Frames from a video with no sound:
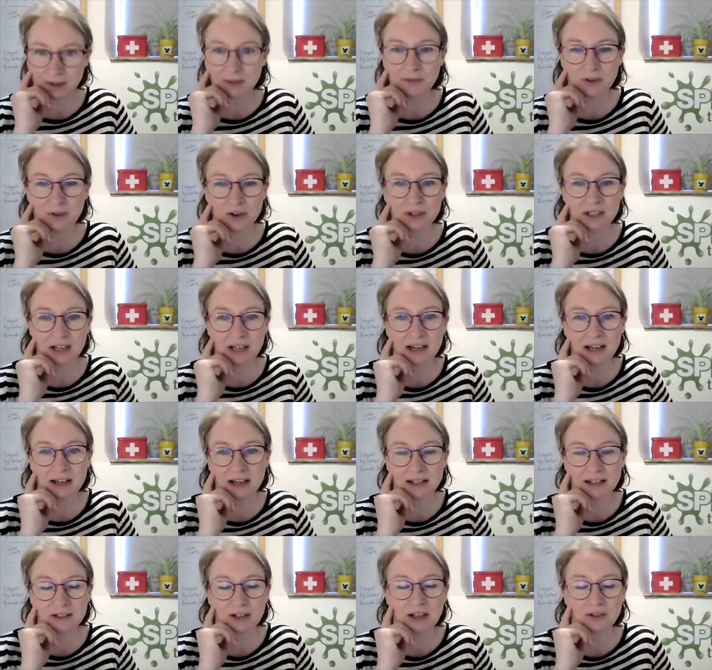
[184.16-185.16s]
first aid,
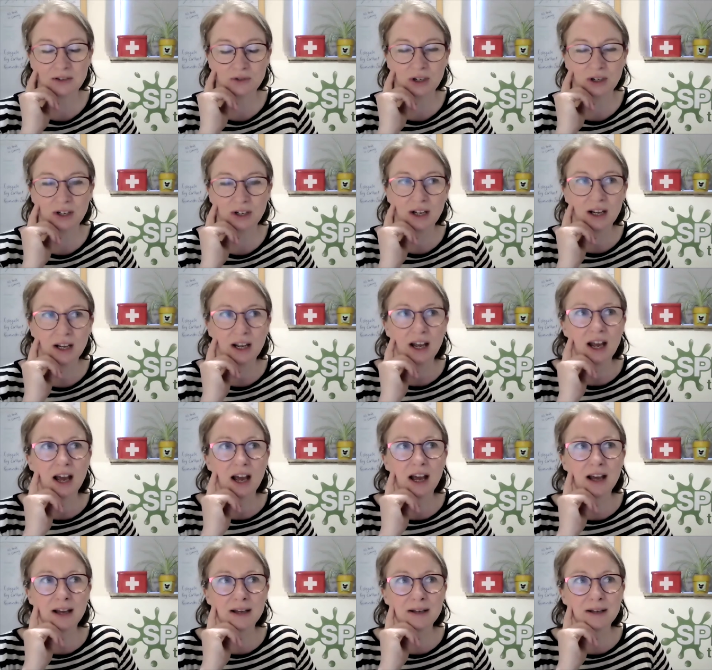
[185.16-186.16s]
etc.,
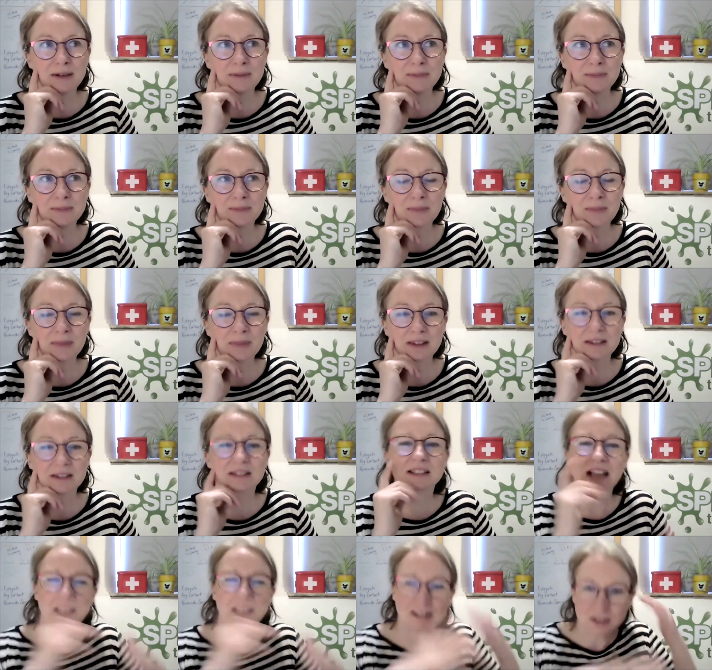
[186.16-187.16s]

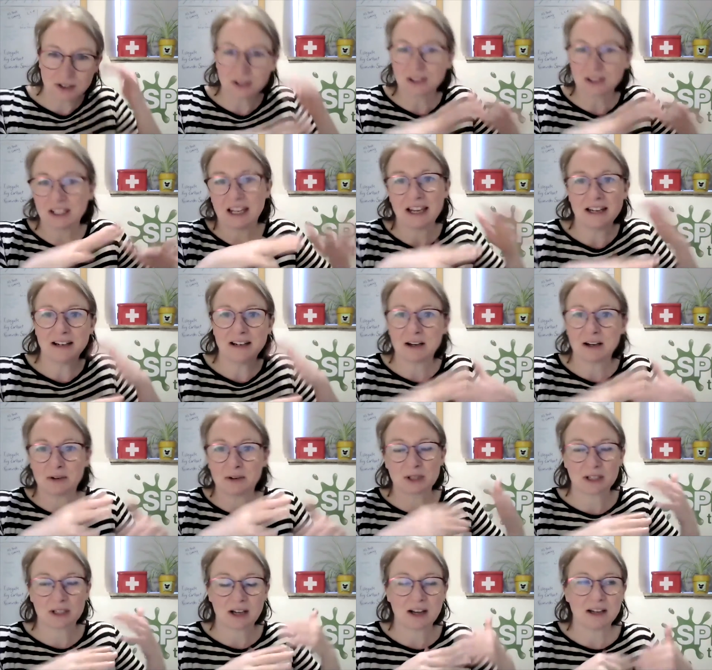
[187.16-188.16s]
settled in, and I
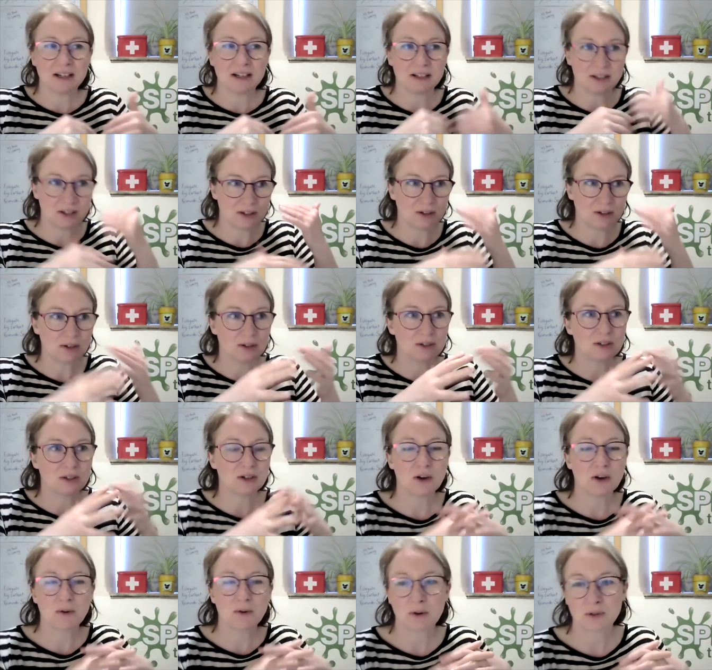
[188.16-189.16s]
was starting to
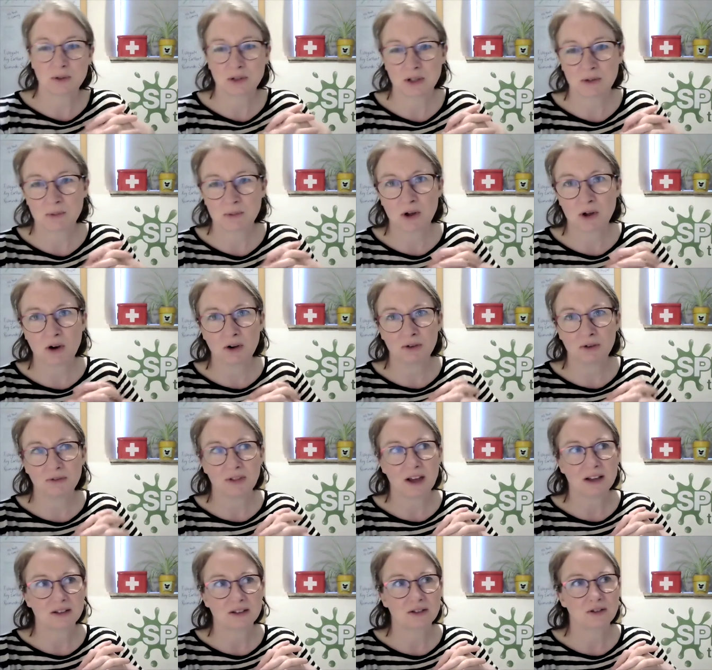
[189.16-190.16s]
know what I was doing with all of
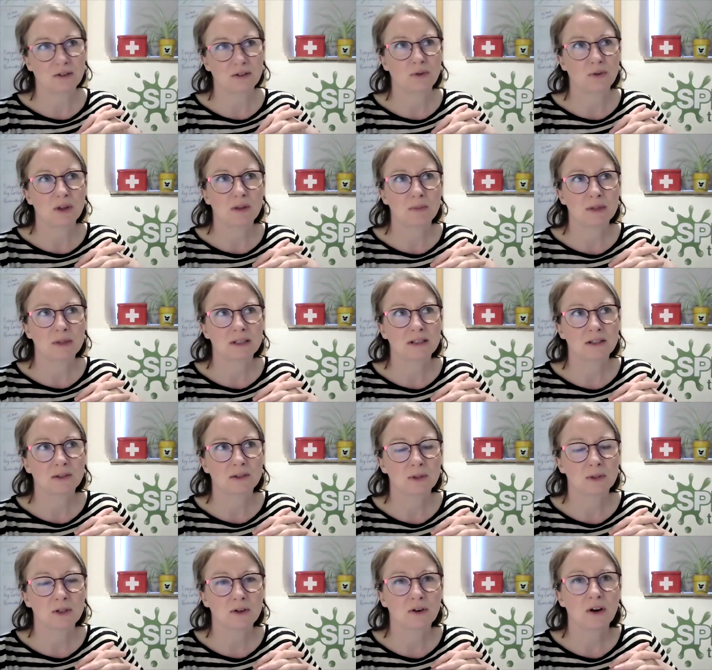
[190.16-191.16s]
that stuff when the business
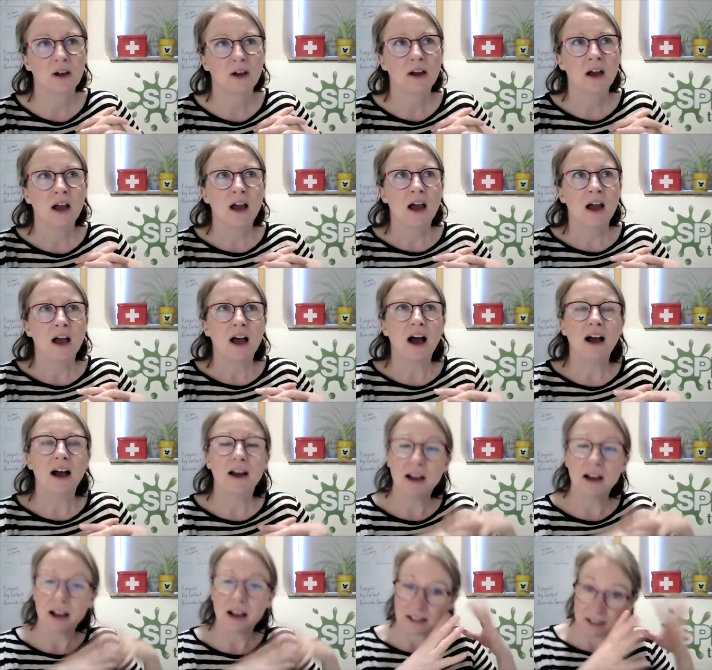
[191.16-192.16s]
was young,
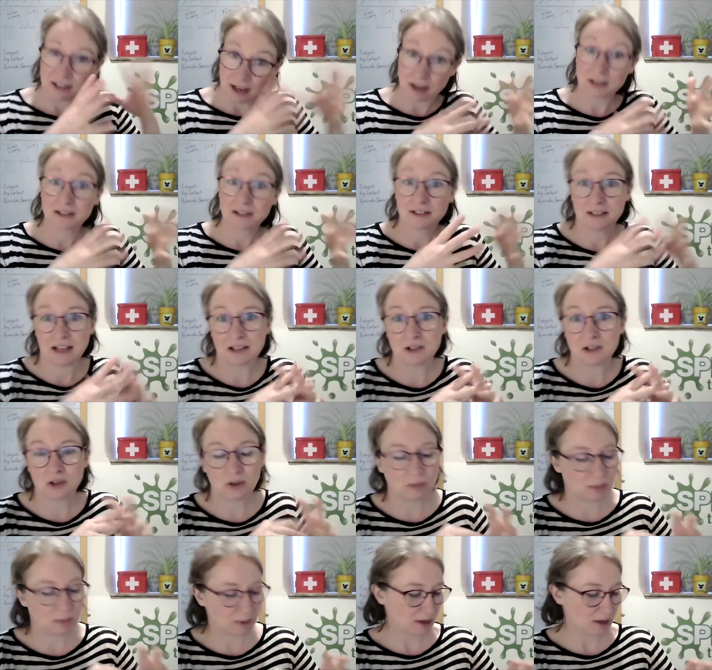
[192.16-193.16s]
I started to set
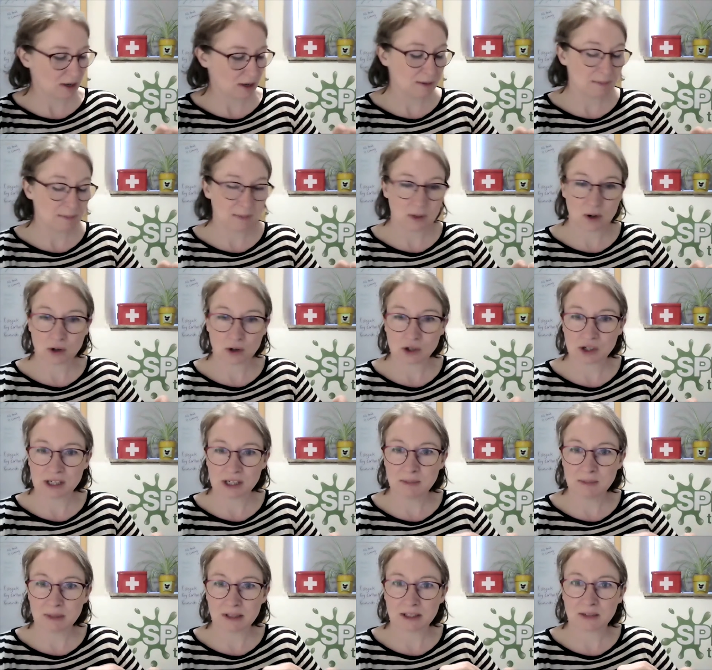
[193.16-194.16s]
up Yorkshire
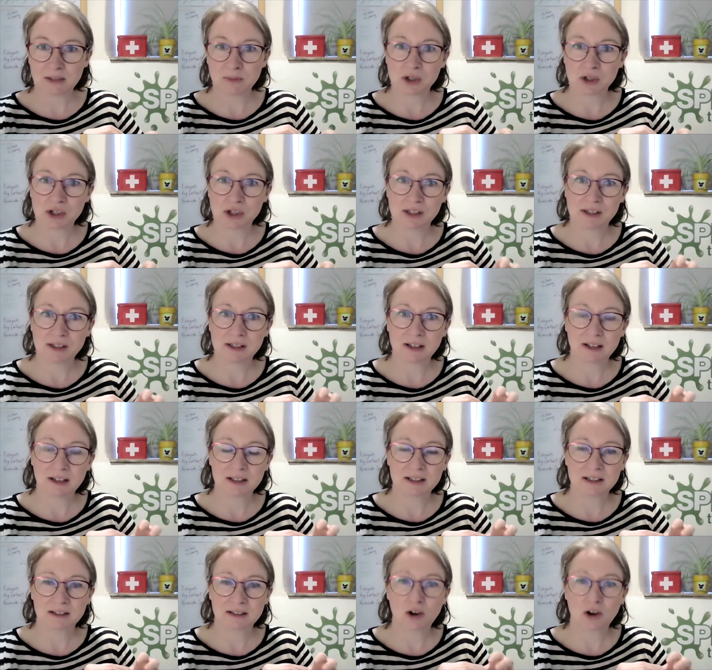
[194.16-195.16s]
Teambuilding, which is
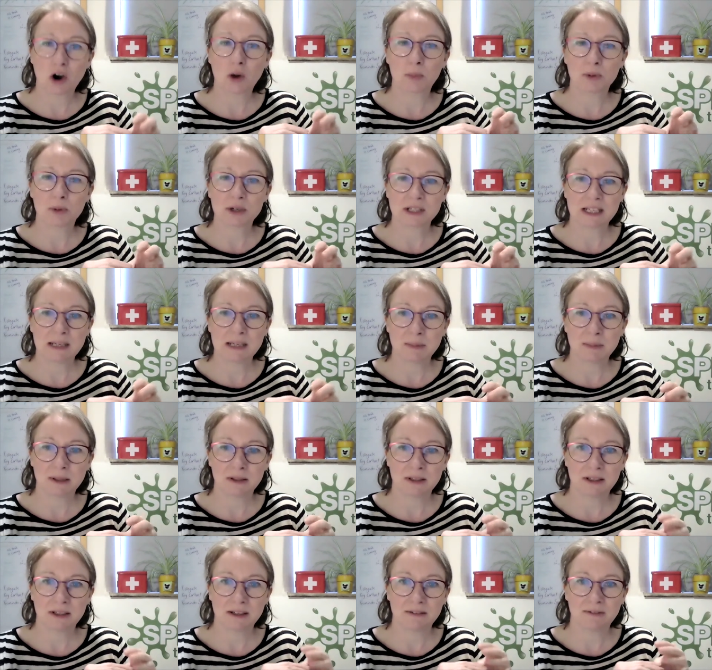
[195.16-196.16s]
a corporate team
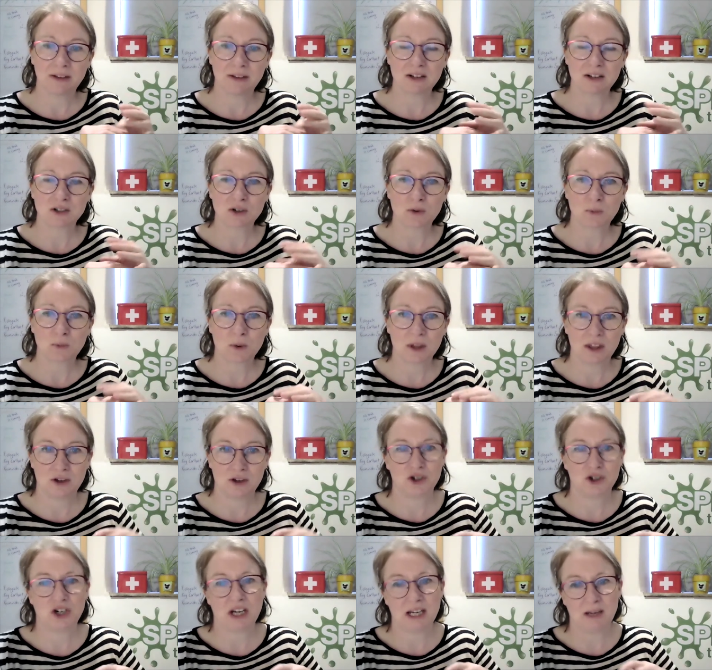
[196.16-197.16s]
building event with
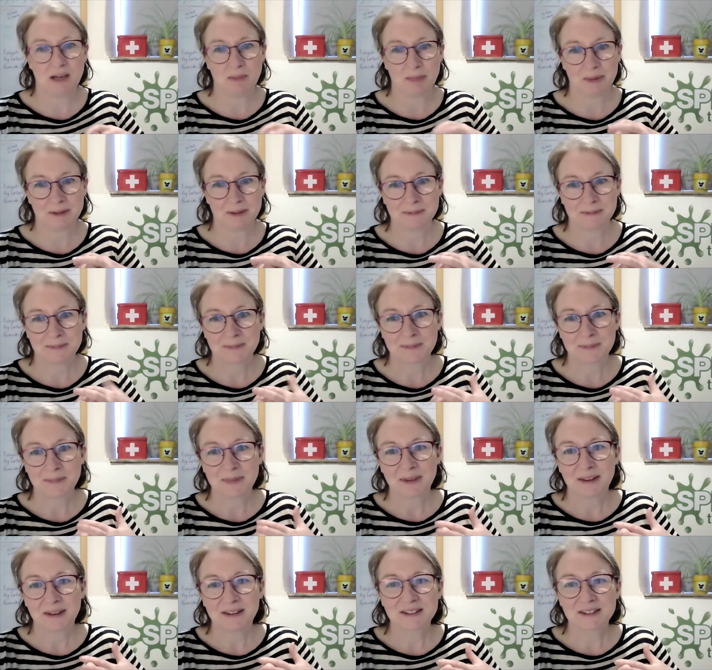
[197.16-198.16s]
sheep.
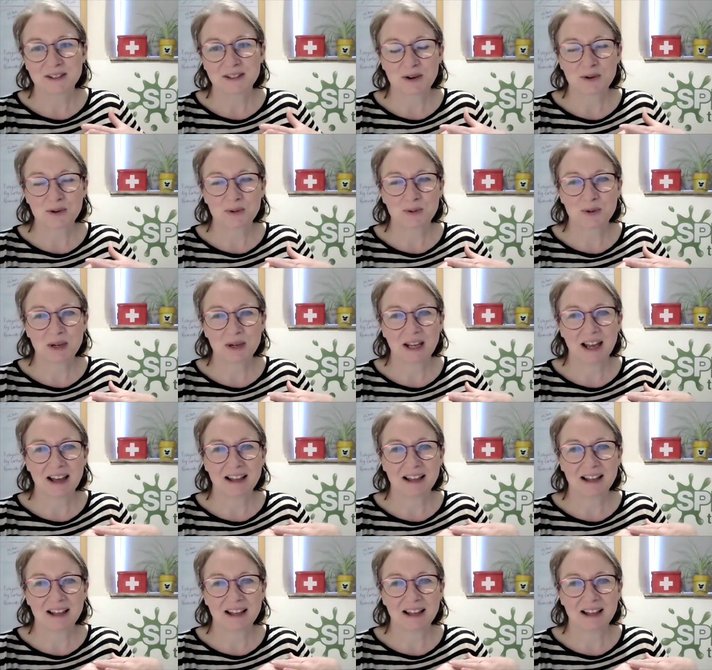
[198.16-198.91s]
So we get